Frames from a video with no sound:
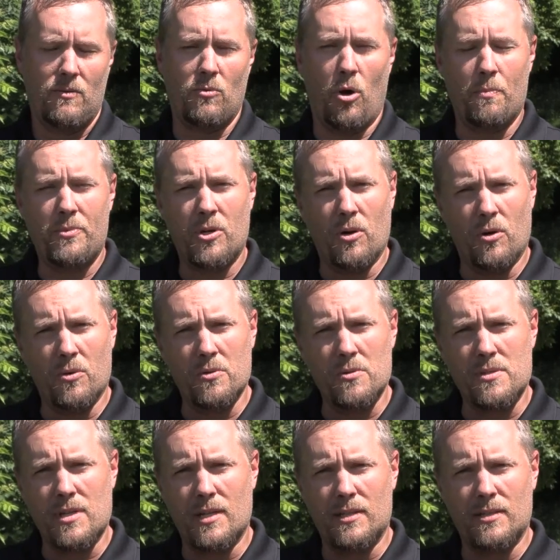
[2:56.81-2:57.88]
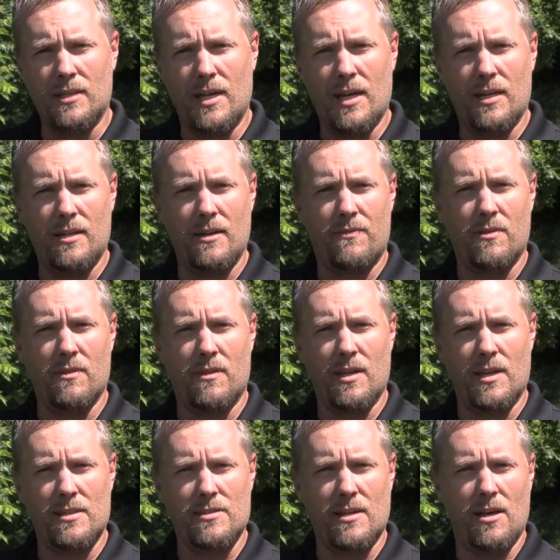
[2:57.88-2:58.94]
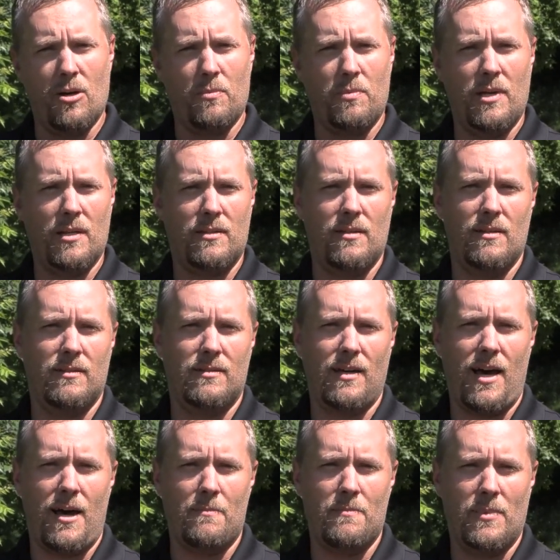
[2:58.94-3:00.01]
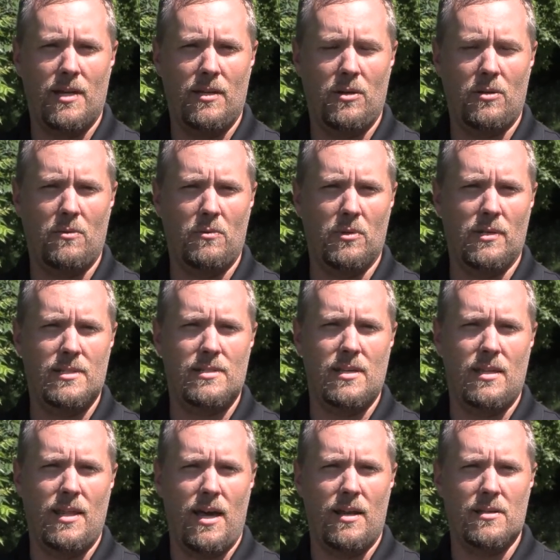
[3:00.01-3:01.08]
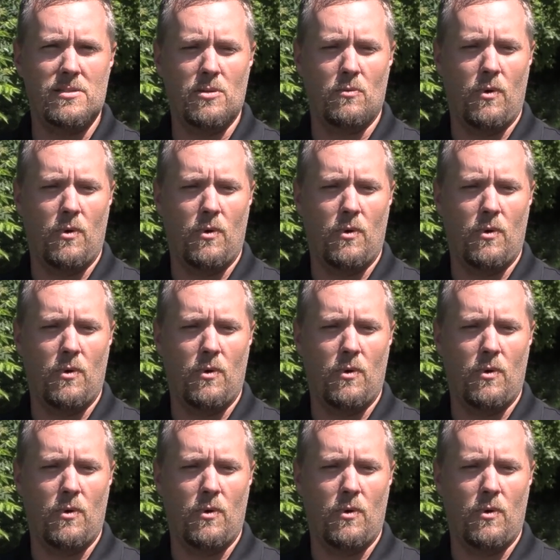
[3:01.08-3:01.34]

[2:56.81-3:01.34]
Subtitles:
rope tows and different things that help get to the top, and you can really see that as you